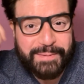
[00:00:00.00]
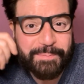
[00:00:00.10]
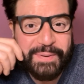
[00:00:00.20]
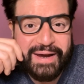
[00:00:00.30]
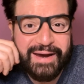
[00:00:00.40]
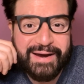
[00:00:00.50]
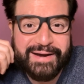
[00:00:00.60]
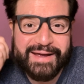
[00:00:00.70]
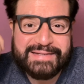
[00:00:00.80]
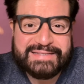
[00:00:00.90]

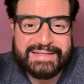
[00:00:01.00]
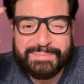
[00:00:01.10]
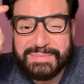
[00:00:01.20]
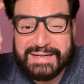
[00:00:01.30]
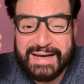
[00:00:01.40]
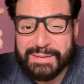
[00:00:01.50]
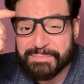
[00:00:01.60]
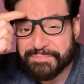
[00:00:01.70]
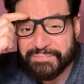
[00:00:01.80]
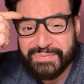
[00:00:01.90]
beard, and sometimes